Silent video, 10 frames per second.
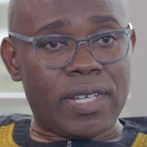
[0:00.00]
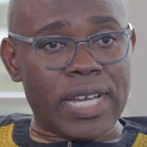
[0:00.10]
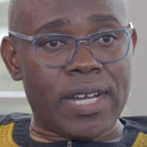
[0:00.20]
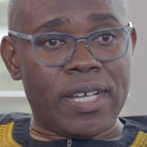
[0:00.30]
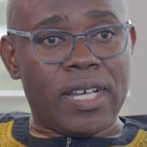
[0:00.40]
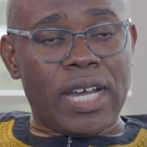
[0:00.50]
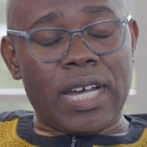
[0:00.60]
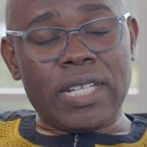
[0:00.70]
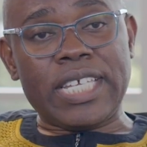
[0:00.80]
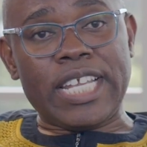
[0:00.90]
Yeah,
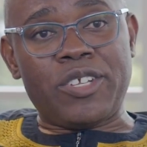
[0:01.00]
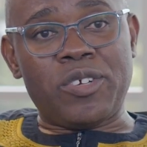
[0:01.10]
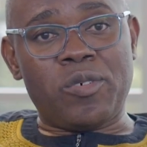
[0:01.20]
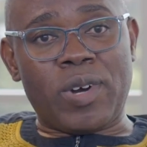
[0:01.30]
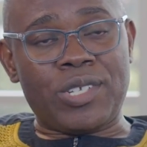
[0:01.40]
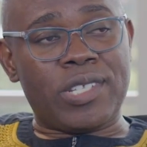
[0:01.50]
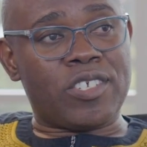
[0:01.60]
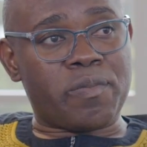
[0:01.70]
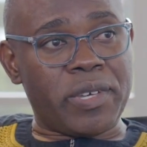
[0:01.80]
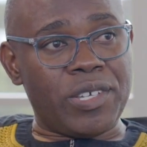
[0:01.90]
I'll tell you, watch
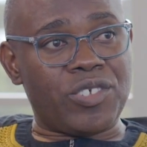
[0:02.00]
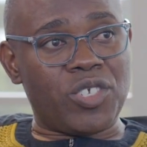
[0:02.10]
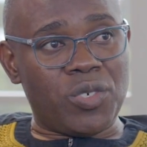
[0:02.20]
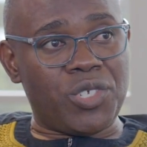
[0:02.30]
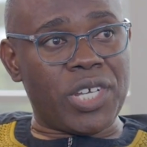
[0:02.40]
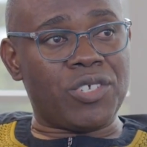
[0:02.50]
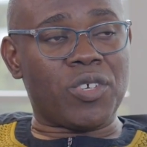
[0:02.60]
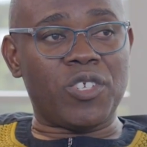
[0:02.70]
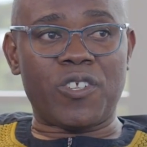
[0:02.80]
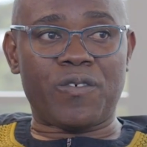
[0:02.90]
this space. UJ is
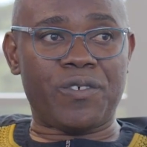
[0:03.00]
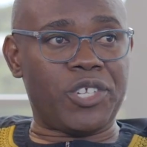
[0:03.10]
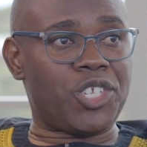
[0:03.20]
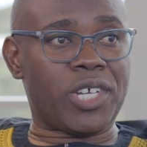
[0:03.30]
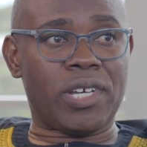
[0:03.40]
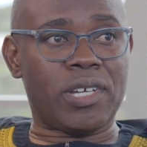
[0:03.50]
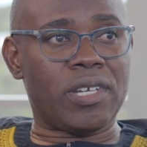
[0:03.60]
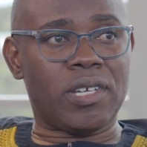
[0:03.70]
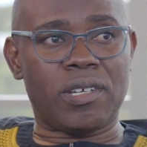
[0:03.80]
going to feature,